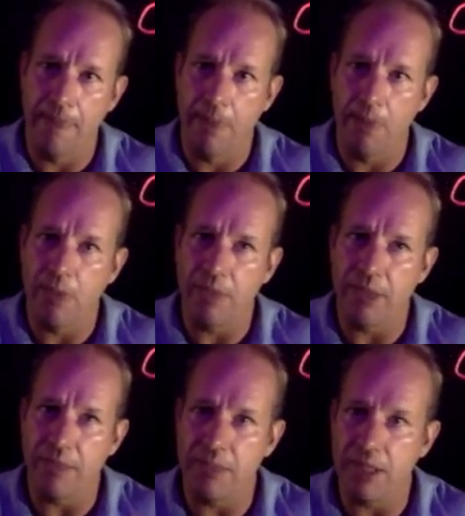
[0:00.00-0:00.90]
what would
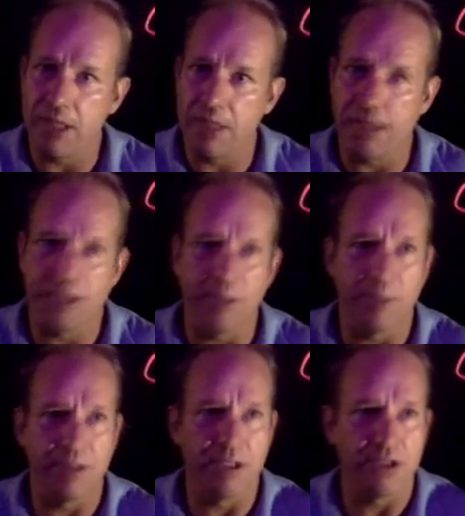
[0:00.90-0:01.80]
that mean about the
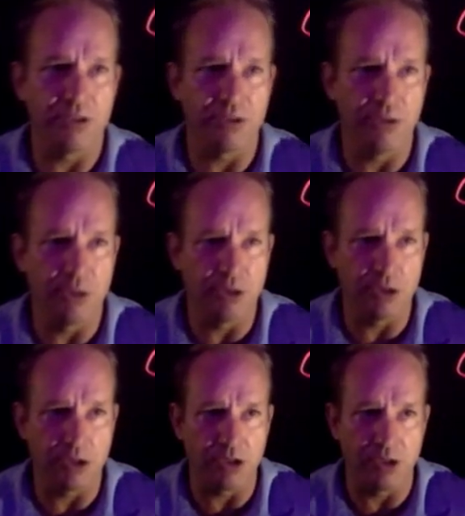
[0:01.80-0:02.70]
potential future
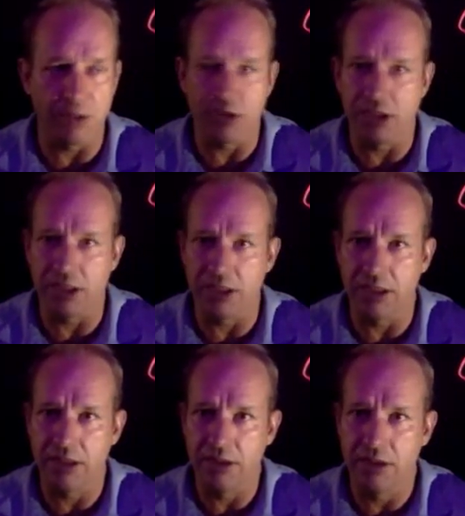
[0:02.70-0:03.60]
consumption I
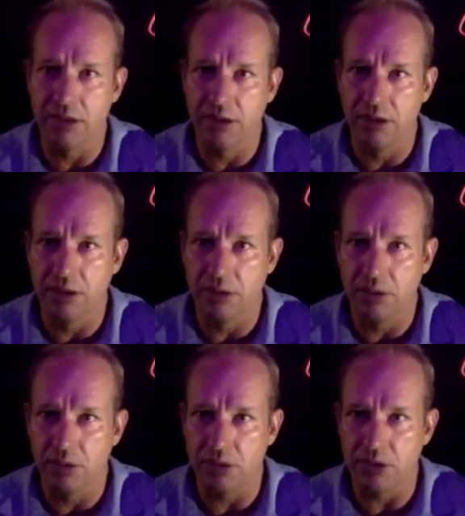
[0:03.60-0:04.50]

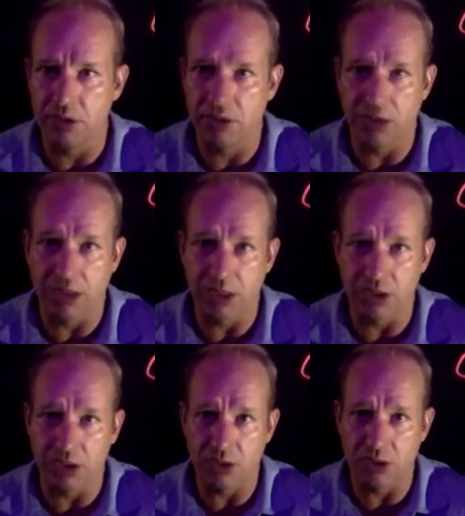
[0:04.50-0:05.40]
was looking at
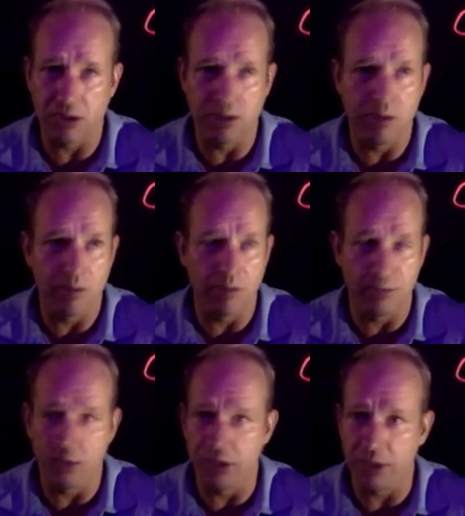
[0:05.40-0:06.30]
enjoying
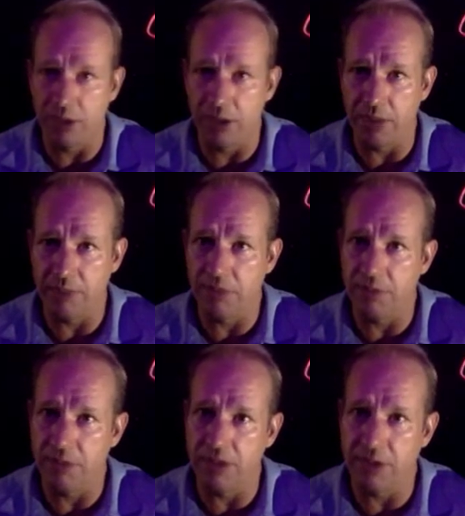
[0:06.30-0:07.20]
before they went up
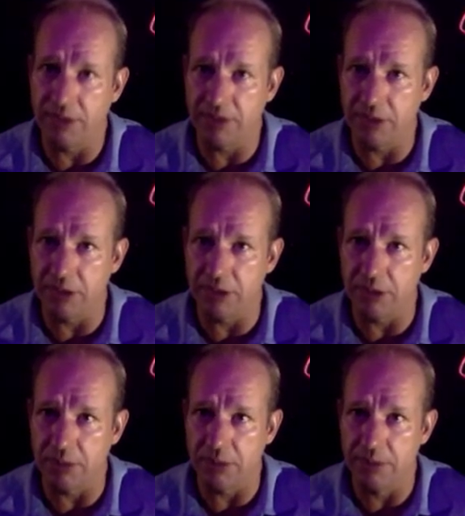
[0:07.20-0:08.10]
compared to after they went
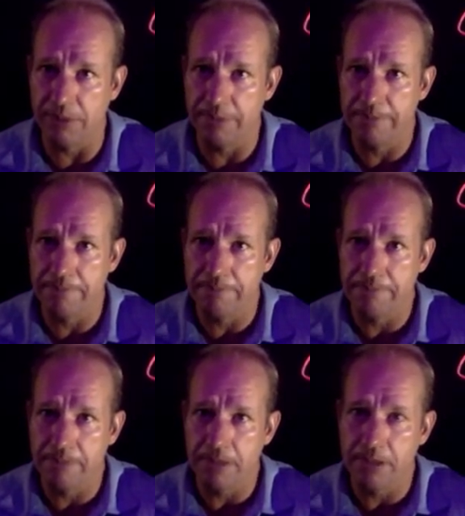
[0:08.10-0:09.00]
up?
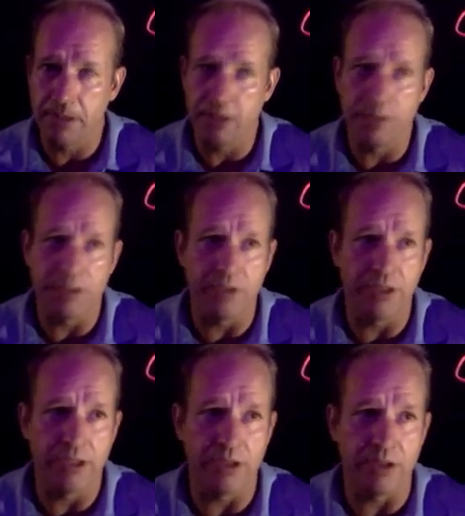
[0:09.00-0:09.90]
It would be
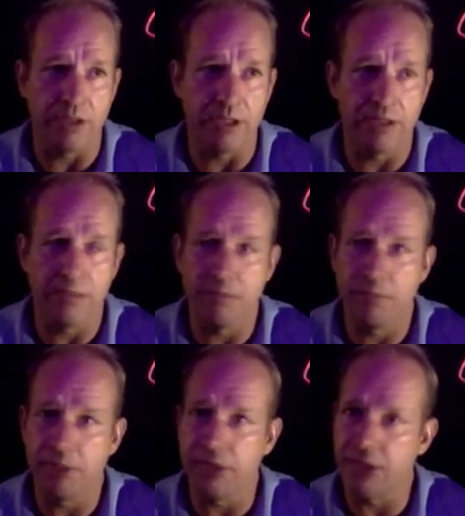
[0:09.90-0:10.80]
greater, right?
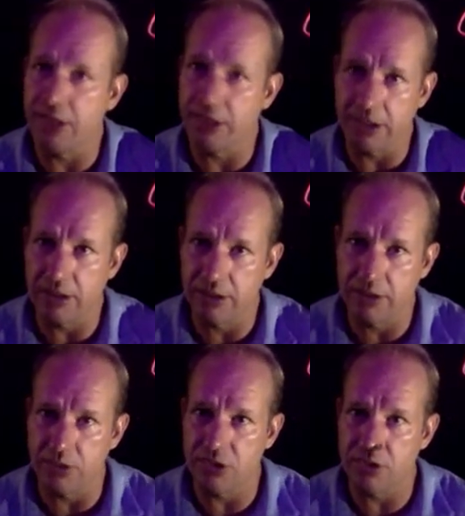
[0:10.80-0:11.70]
Because now
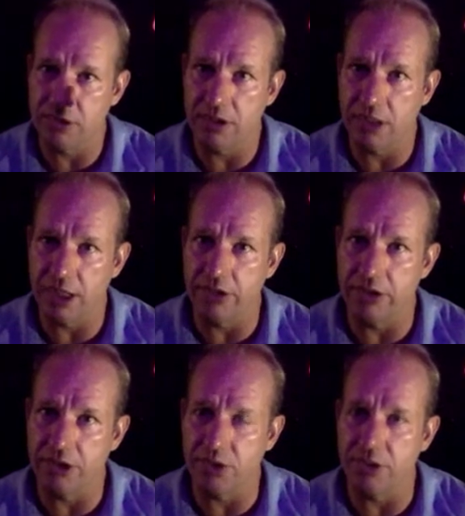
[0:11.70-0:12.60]
those higher
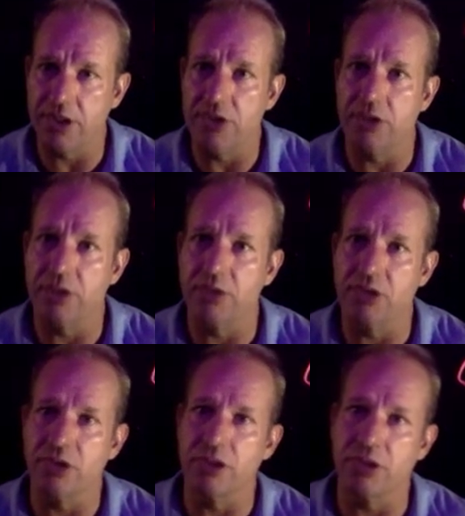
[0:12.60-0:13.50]
interest rates are going to
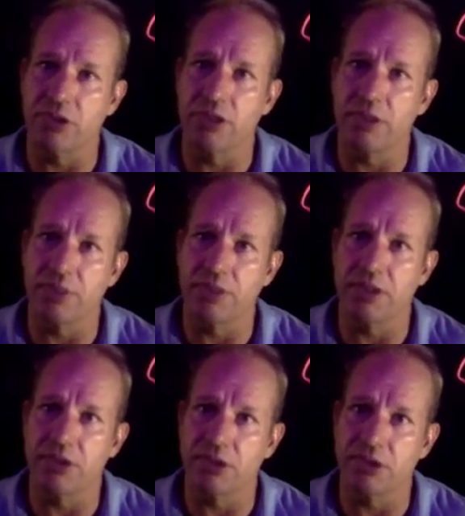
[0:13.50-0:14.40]
result in greater
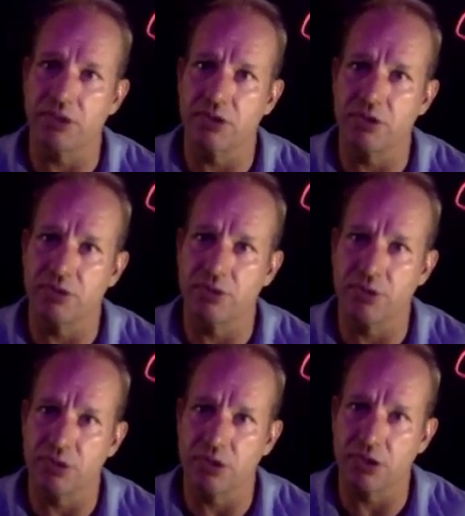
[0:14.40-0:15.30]
potential con-
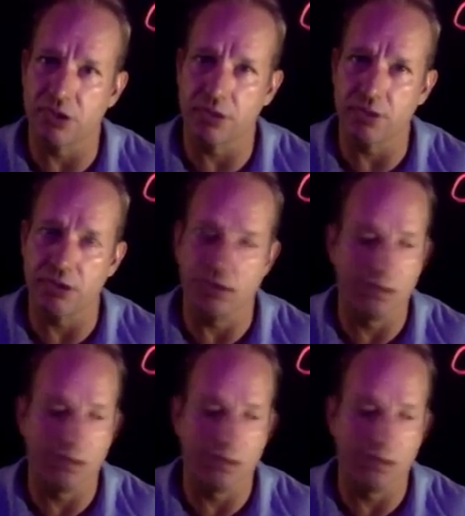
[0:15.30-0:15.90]
future consumption.